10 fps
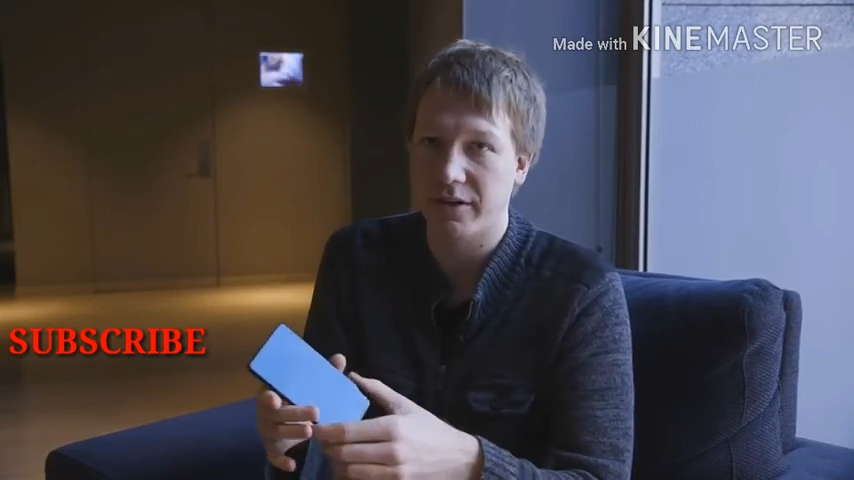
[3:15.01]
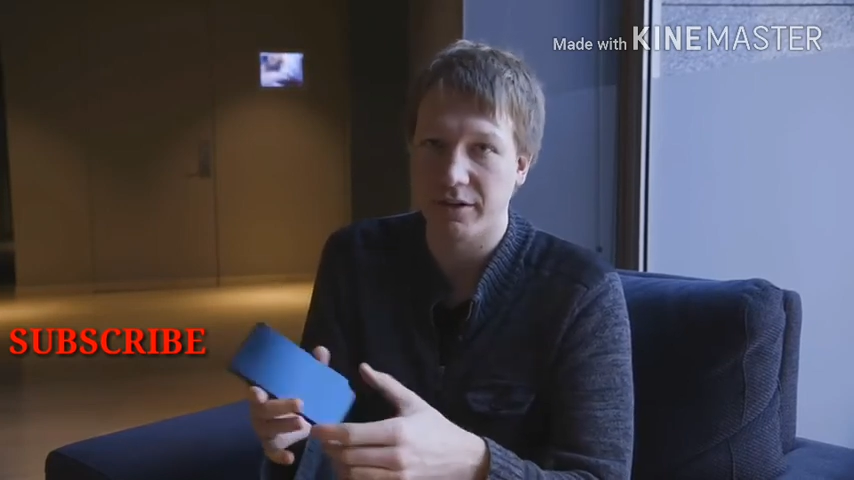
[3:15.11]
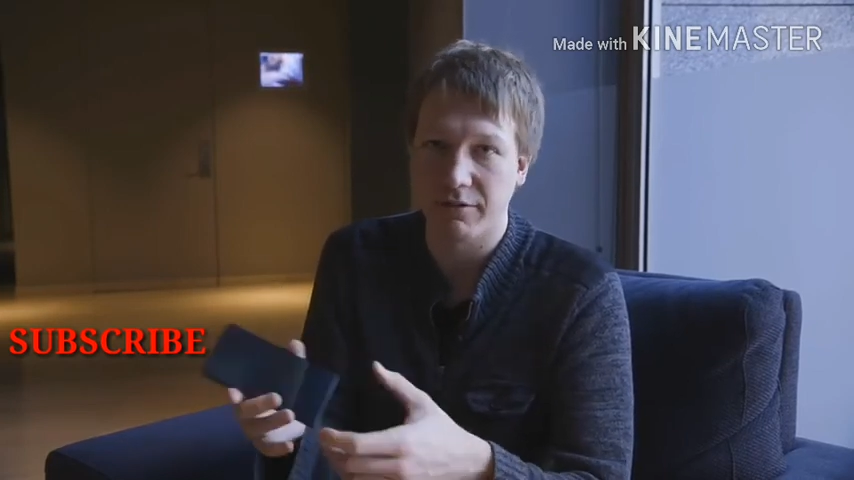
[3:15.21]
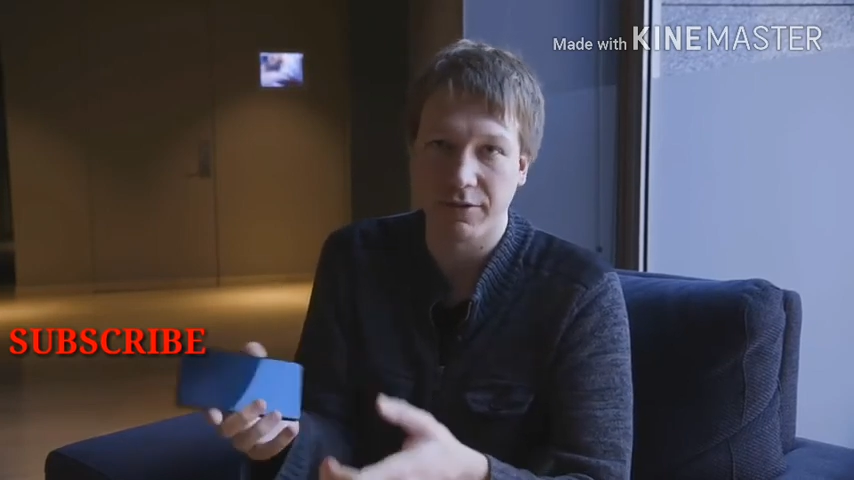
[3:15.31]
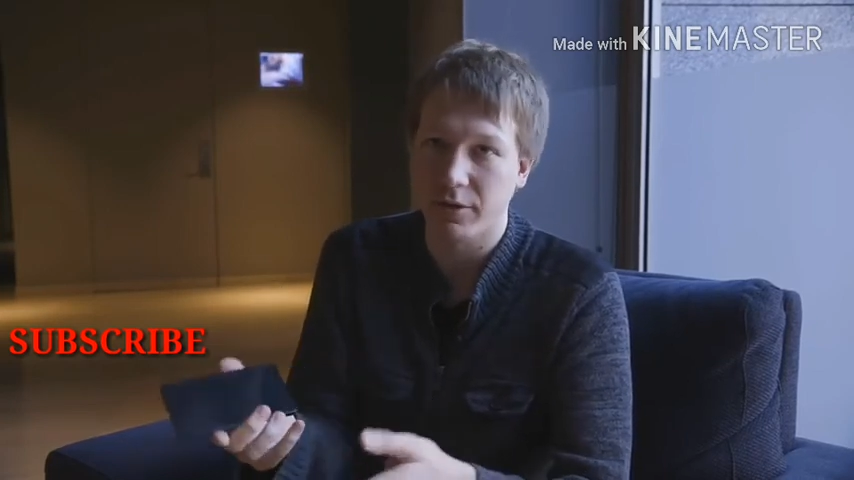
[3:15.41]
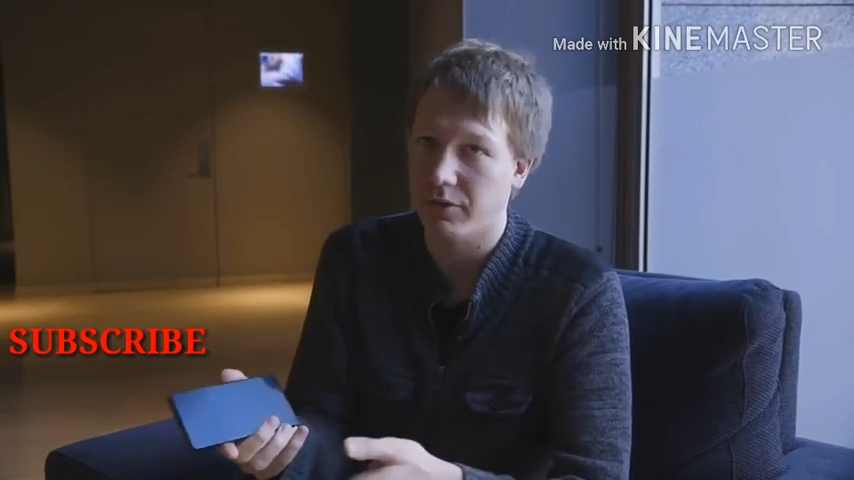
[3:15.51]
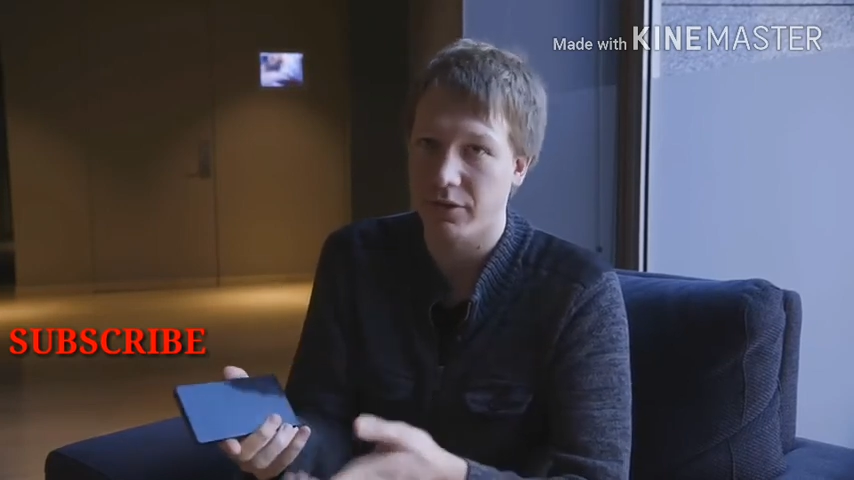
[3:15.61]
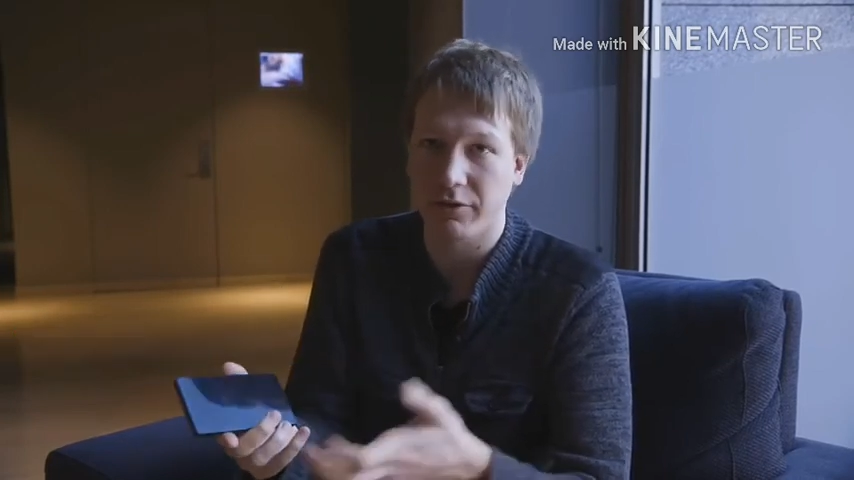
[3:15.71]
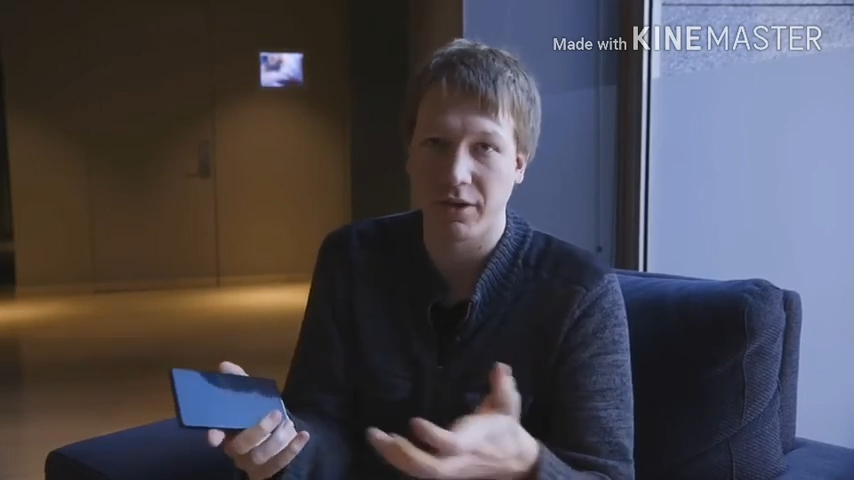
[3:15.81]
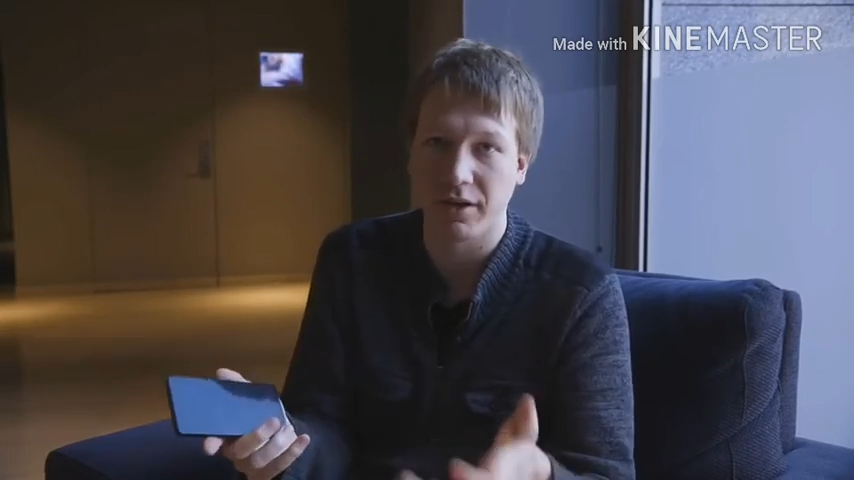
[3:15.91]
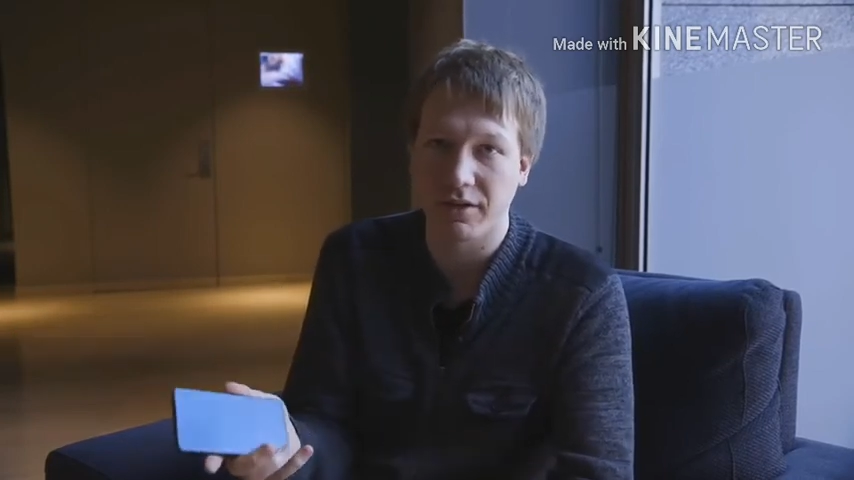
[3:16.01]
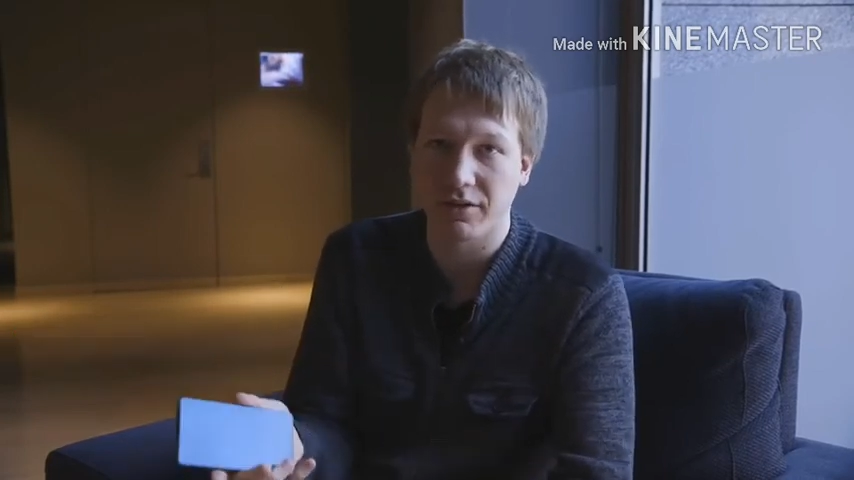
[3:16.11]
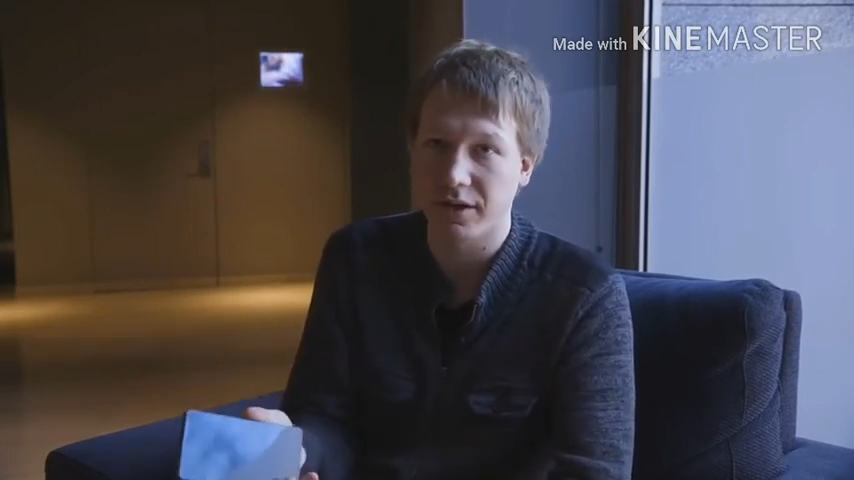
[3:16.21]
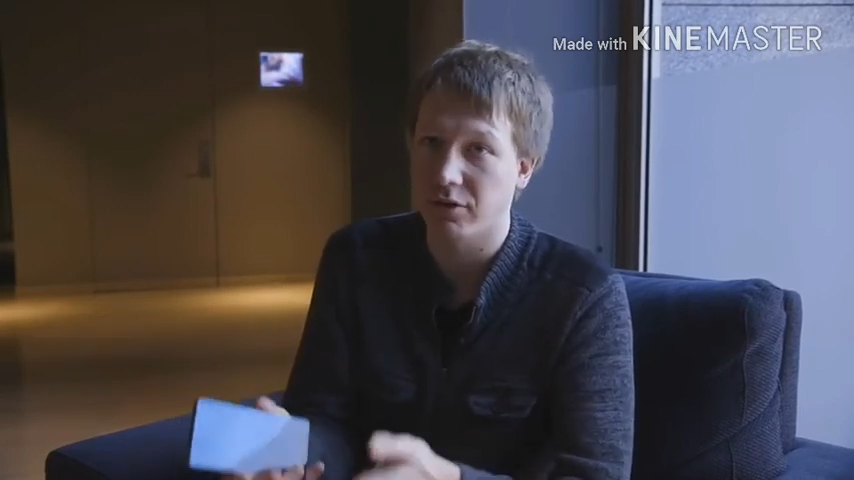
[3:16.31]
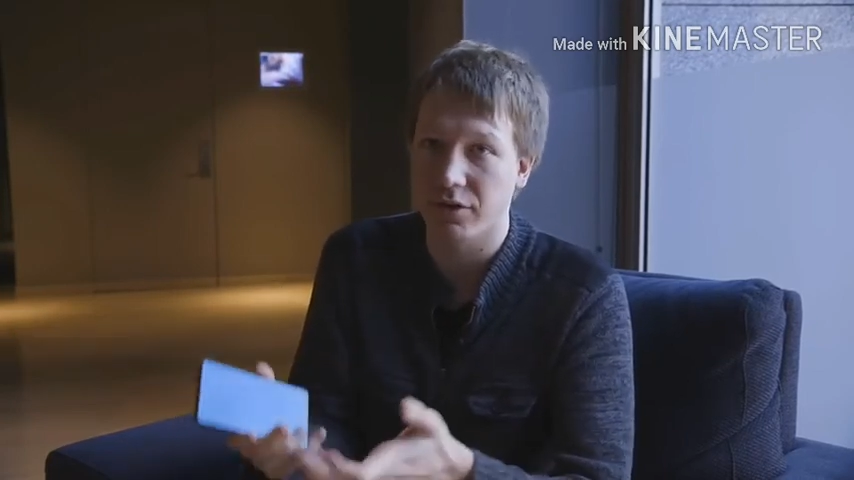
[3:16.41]
in phones over the
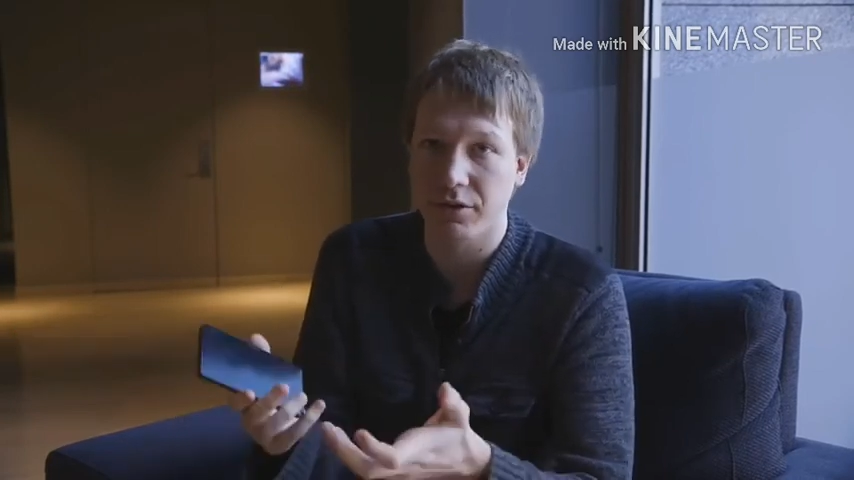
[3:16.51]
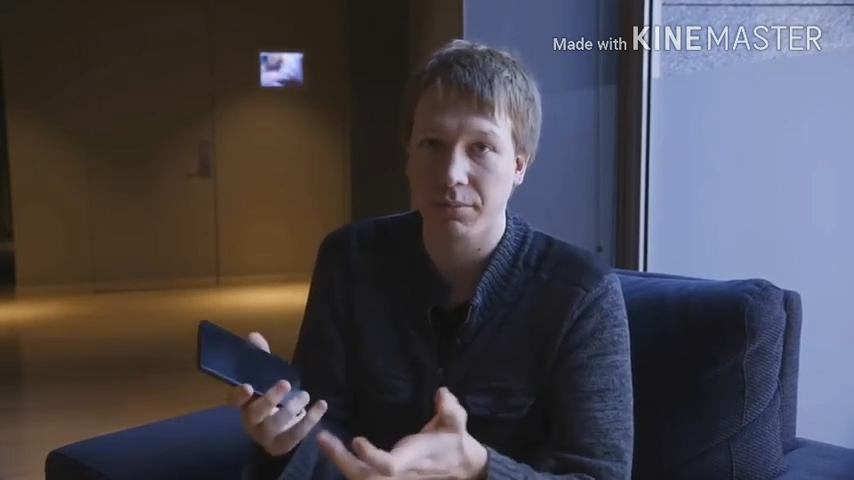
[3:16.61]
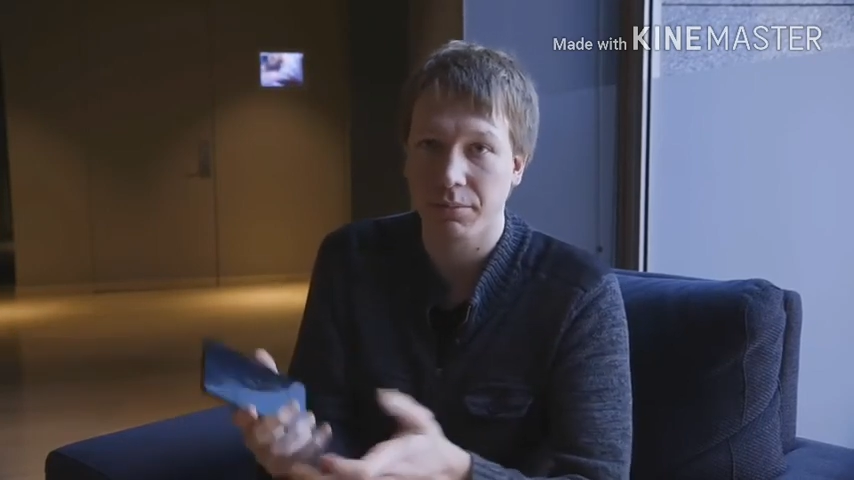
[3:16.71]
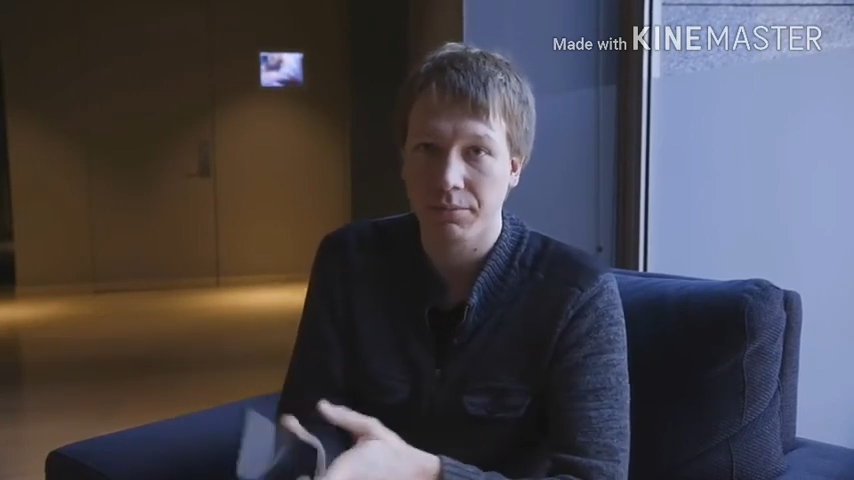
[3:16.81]
next year or two.